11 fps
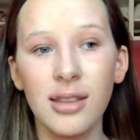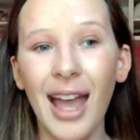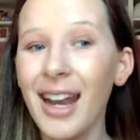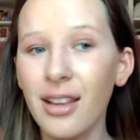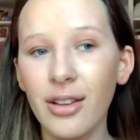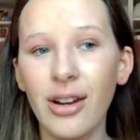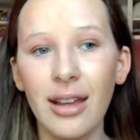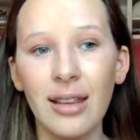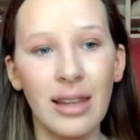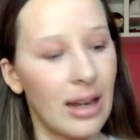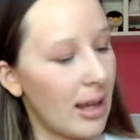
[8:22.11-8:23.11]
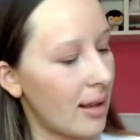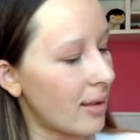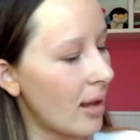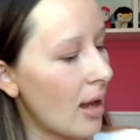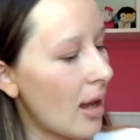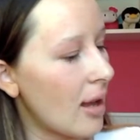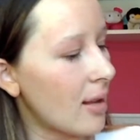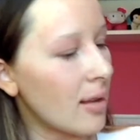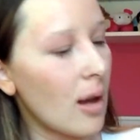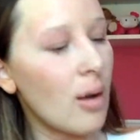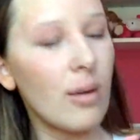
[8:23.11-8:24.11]
That is craziness.
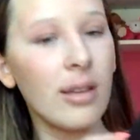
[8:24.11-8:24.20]
So